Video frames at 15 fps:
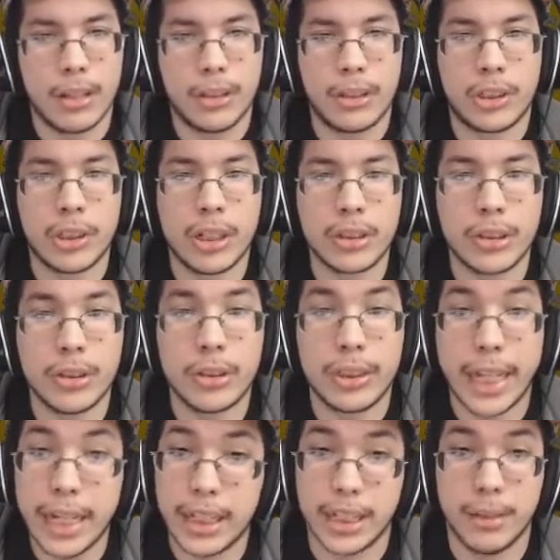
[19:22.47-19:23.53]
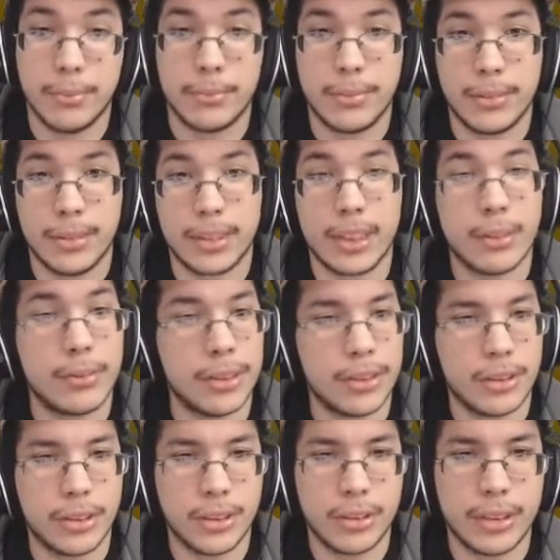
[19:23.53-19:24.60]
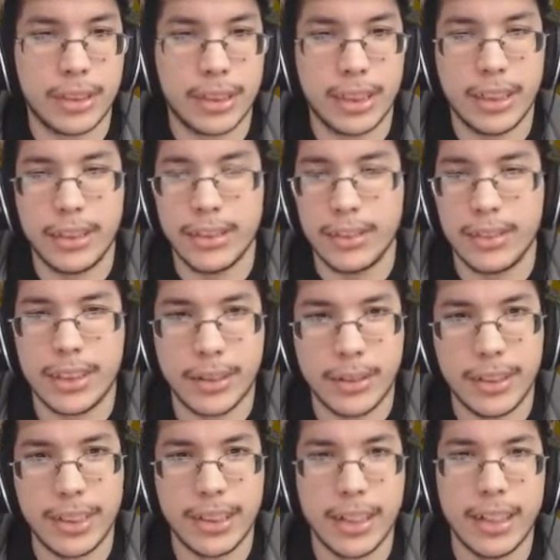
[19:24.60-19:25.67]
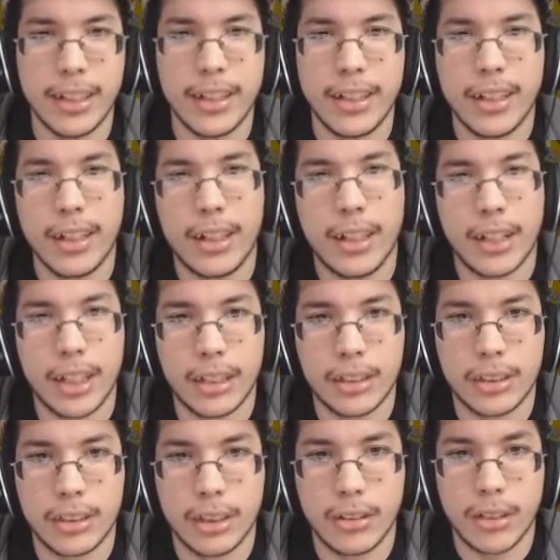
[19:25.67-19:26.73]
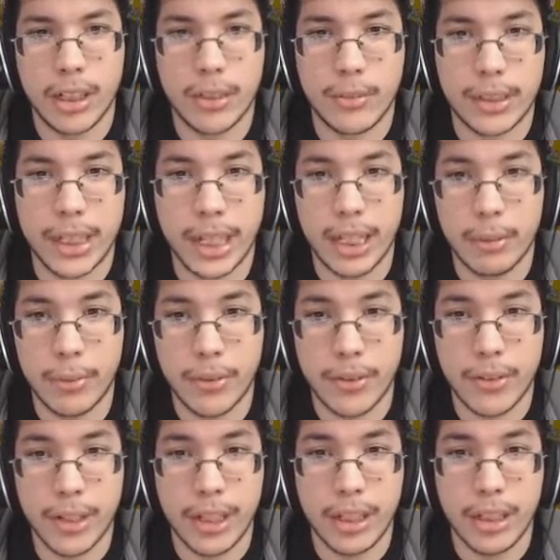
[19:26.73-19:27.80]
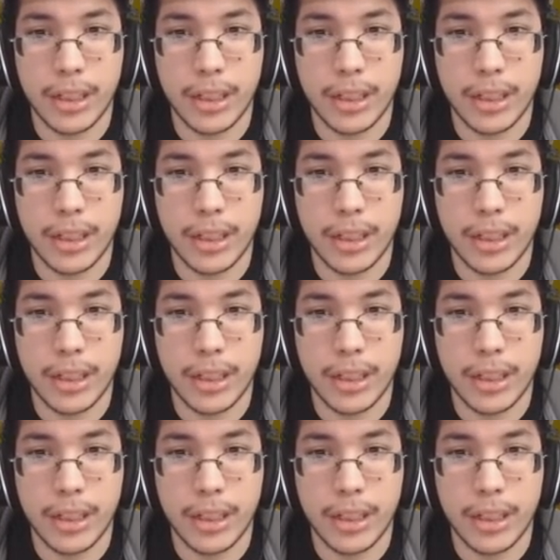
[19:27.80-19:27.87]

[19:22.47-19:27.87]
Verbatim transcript: Junkster Jacob. Subjects to Joey, see? You see what I did there? Alright, so Vitale level 3.